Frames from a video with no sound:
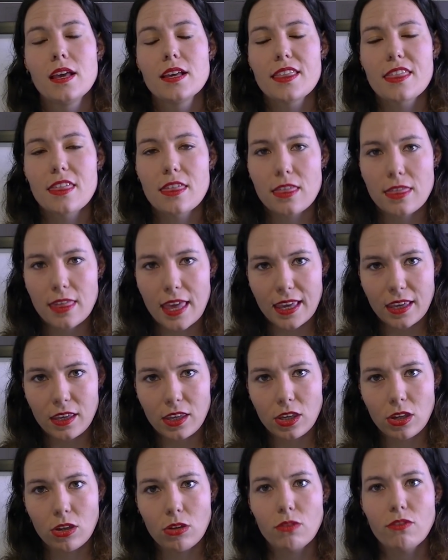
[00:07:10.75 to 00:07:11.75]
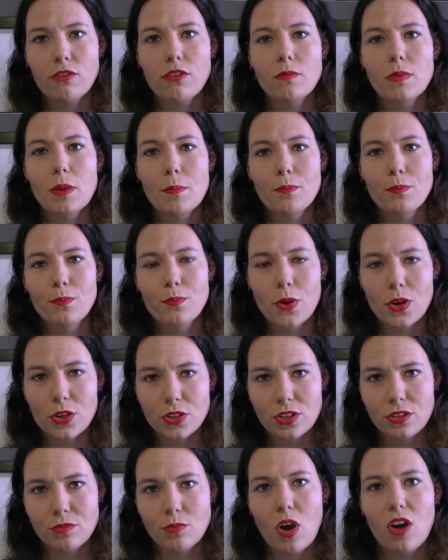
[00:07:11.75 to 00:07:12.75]
Thank you from the
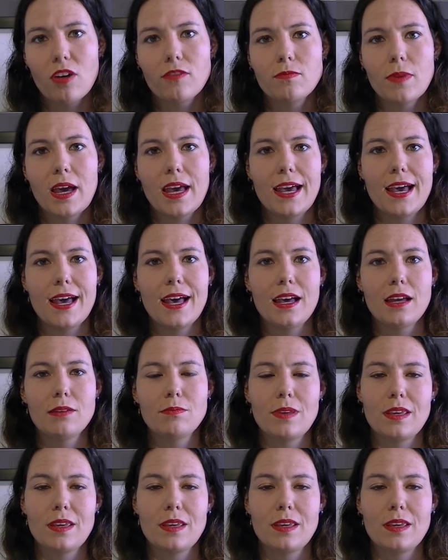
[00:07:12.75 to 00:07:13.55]
bottom of my heart,